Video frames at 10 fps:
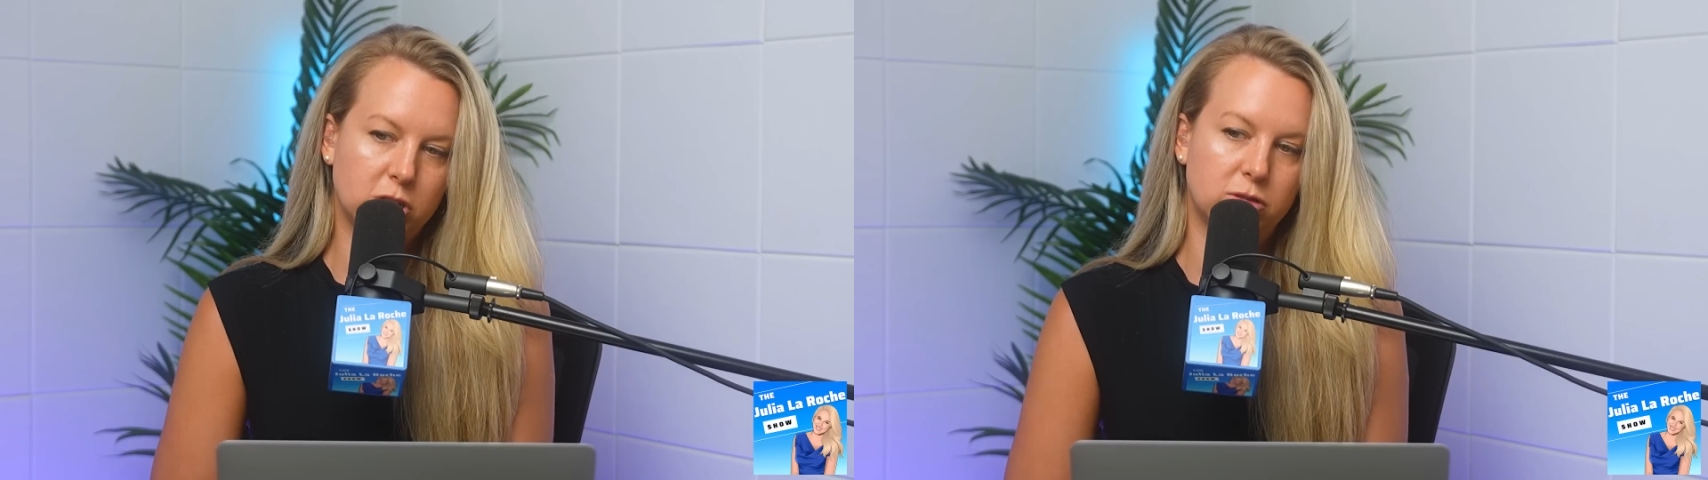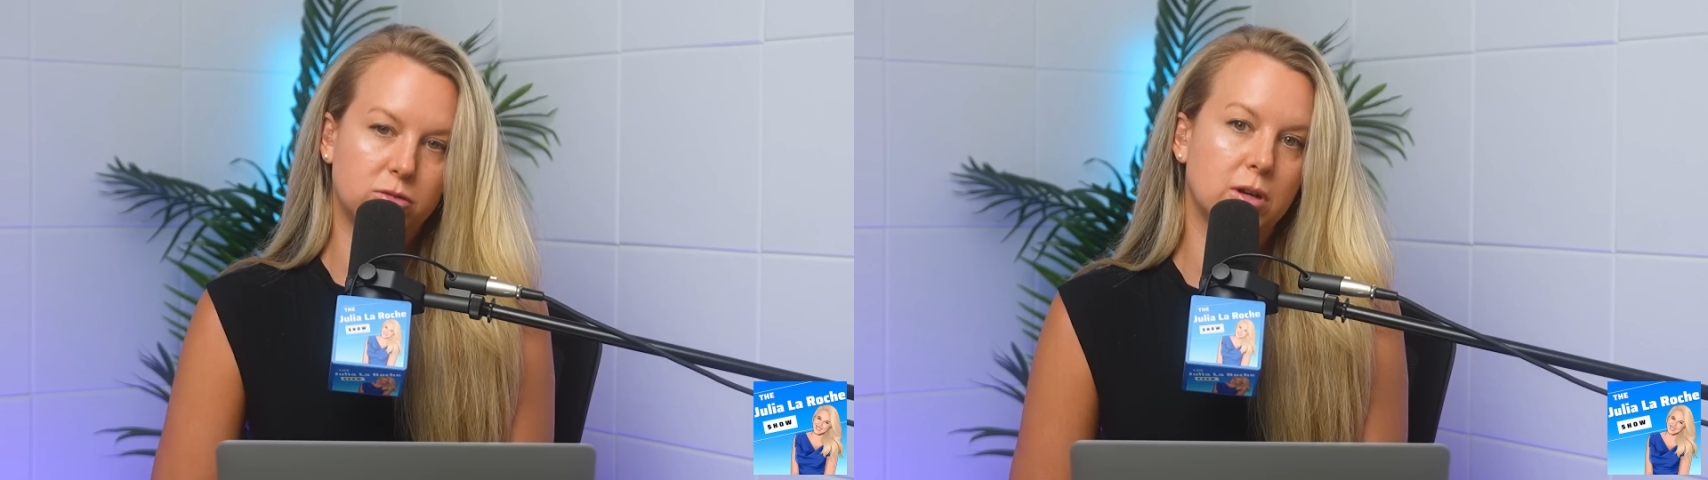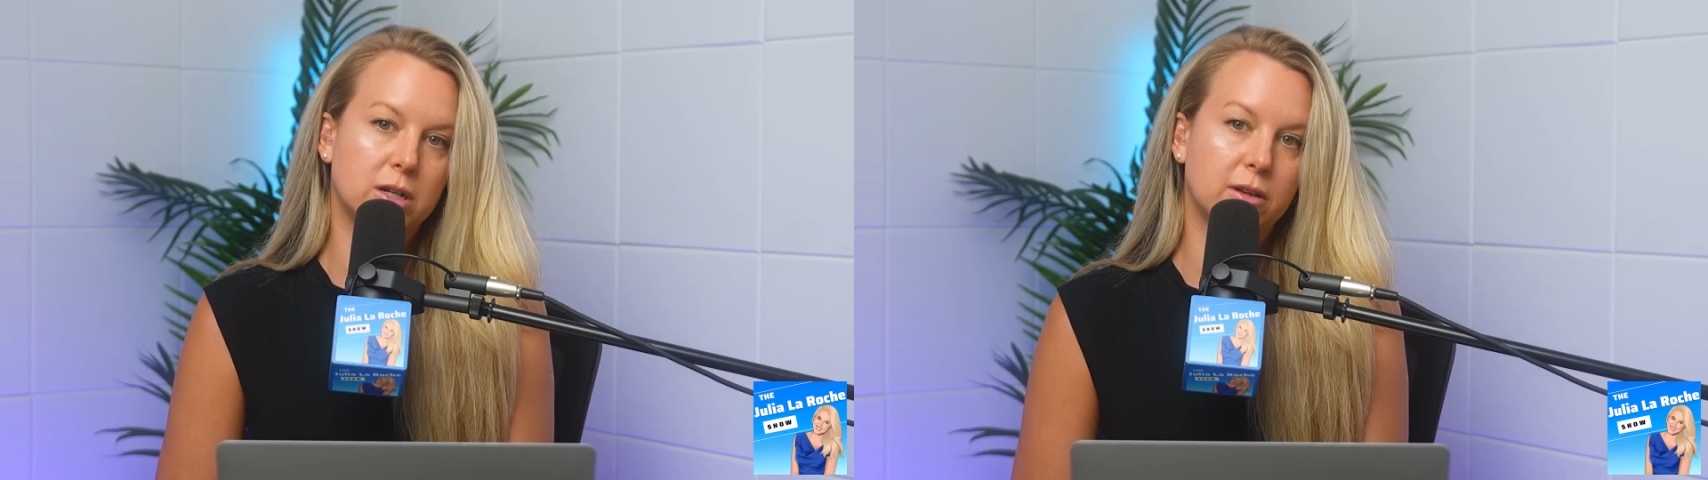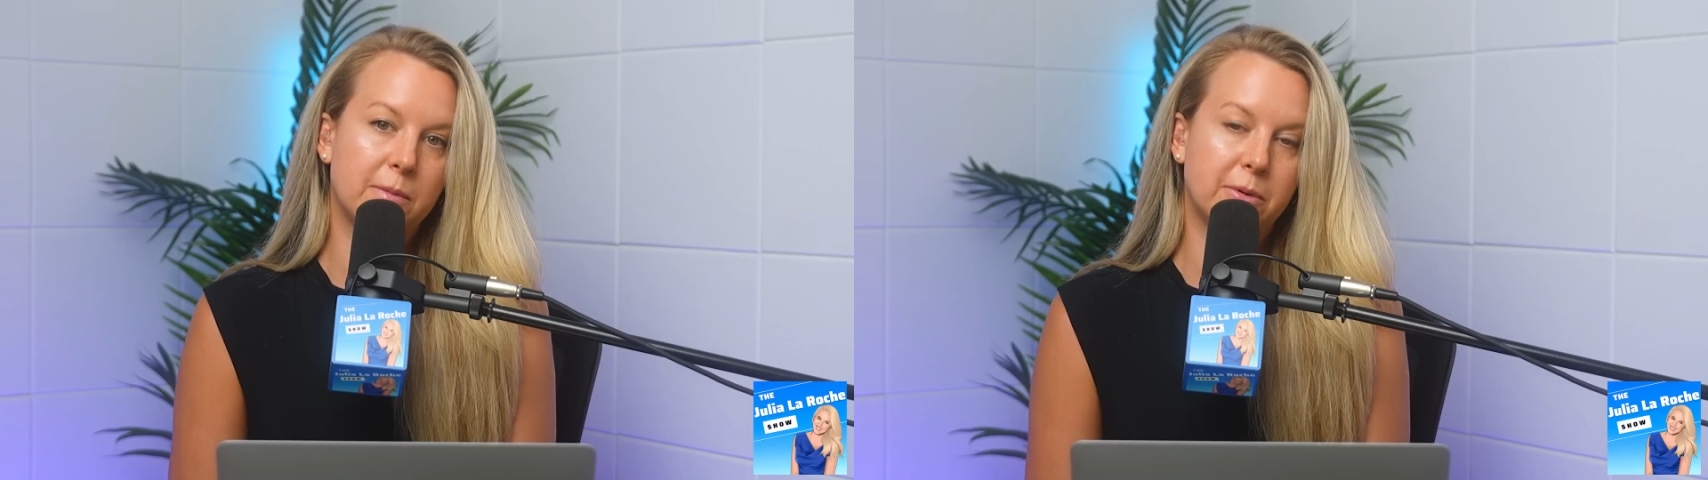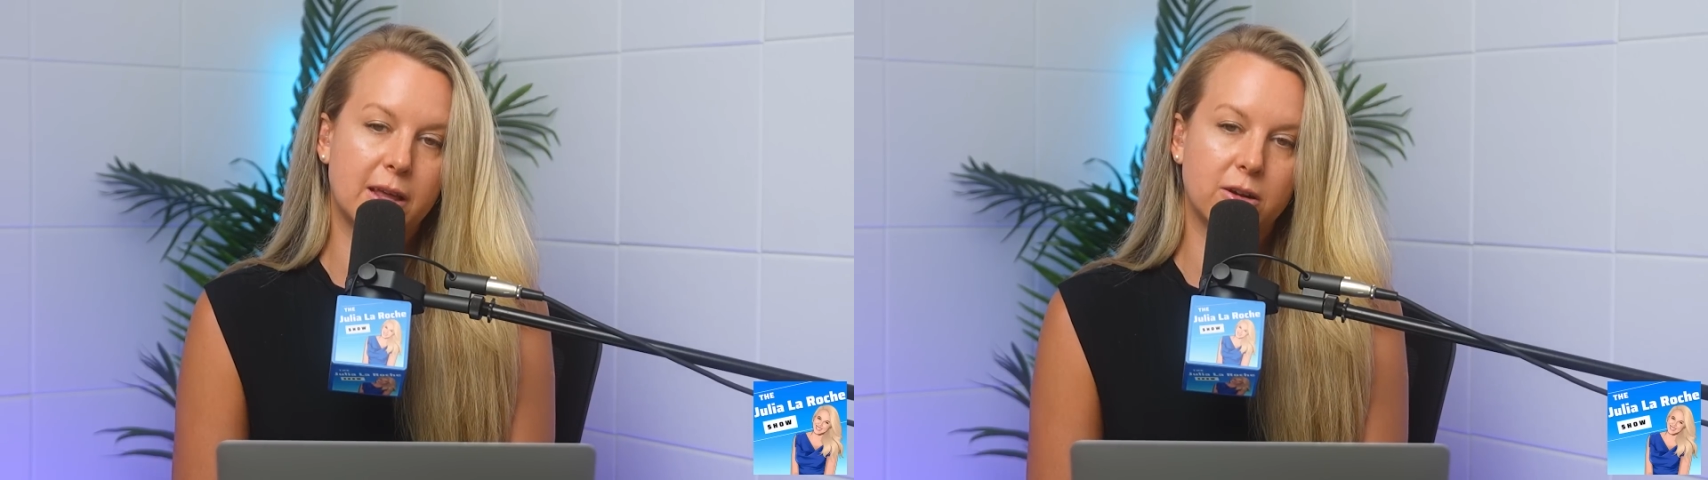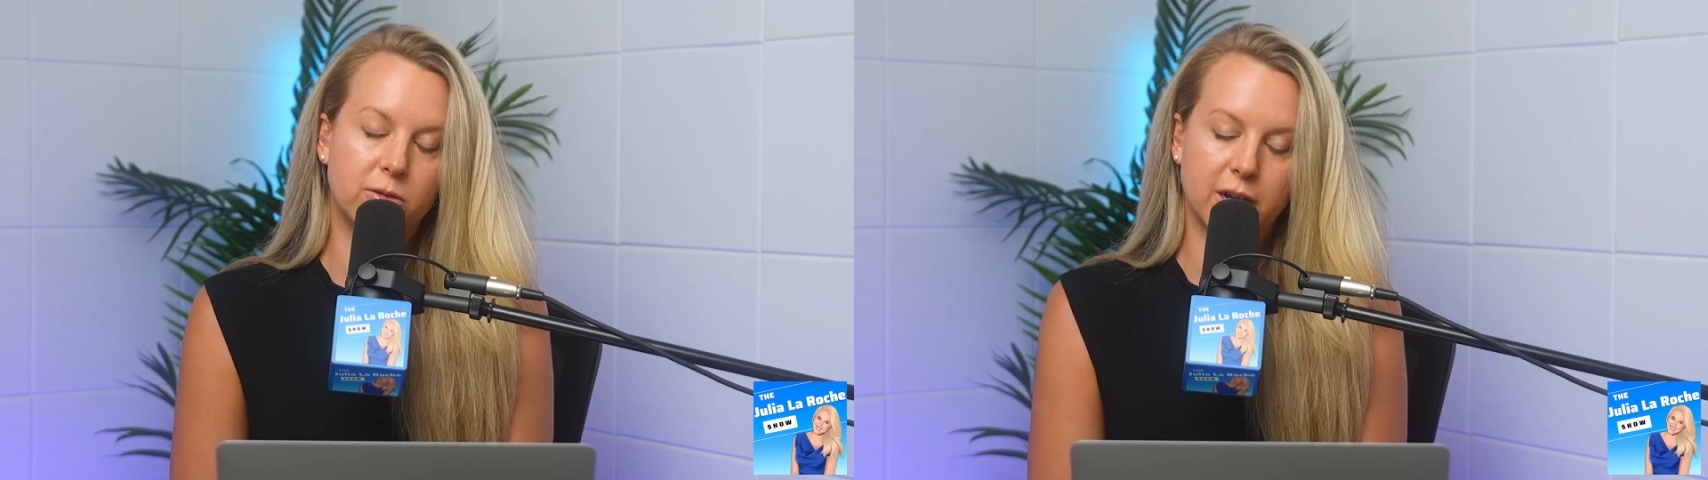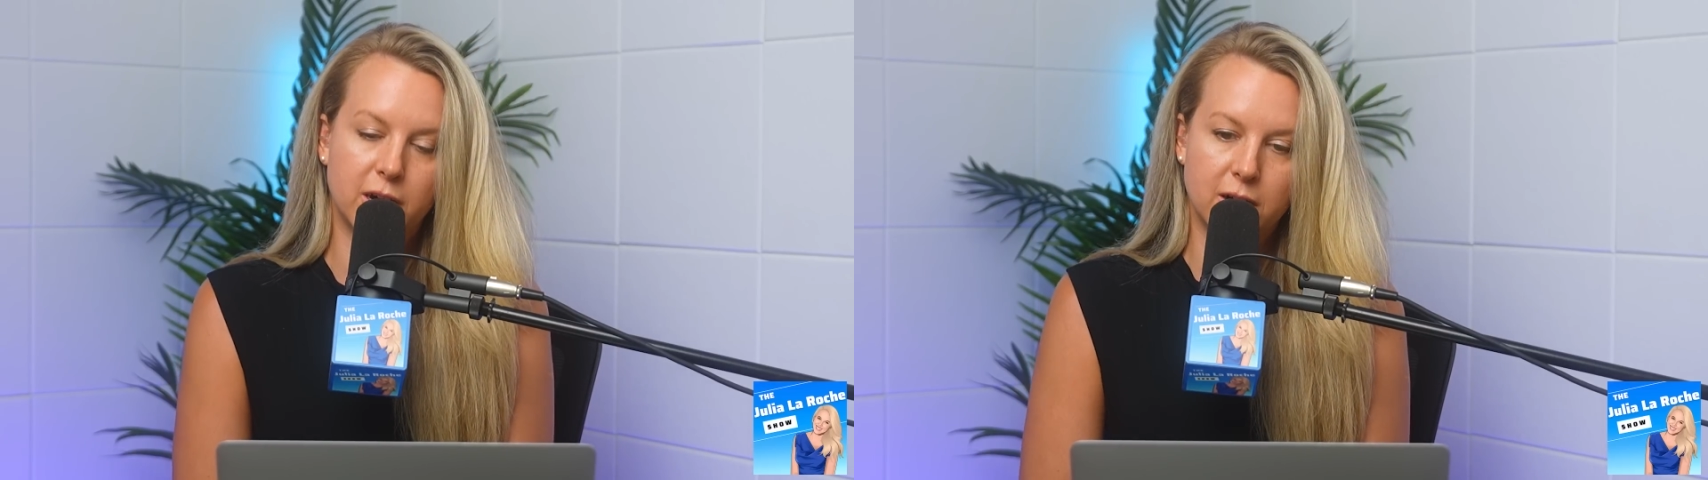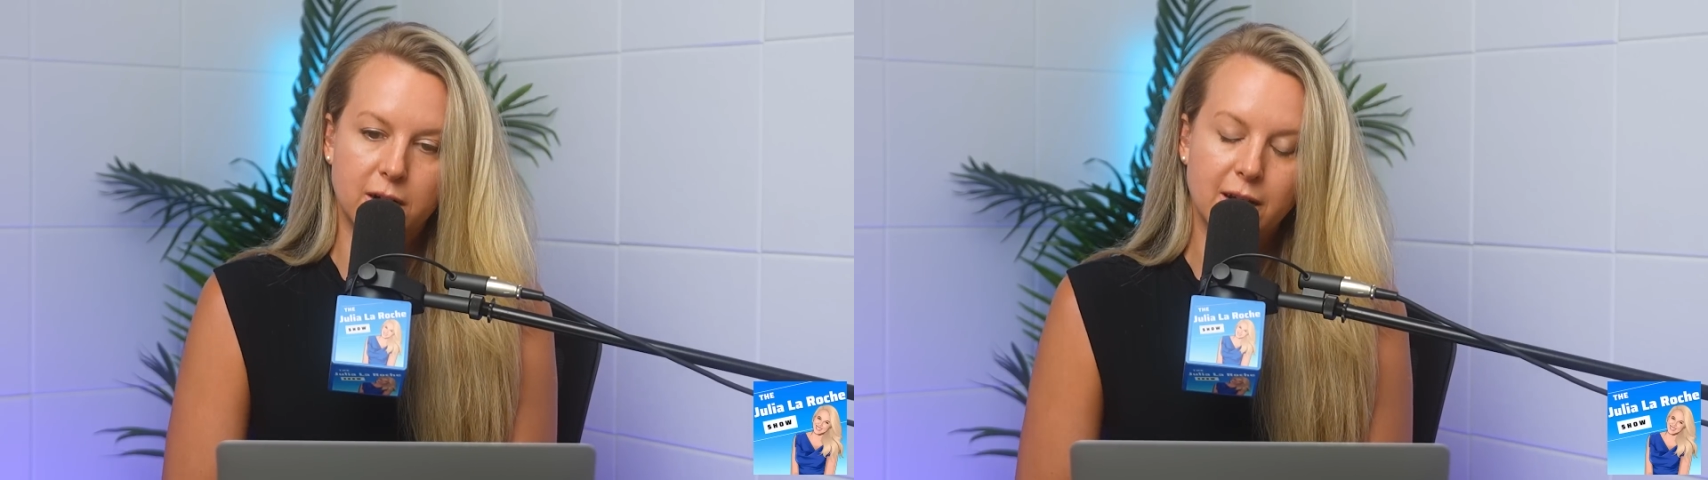just as a hypothetical here.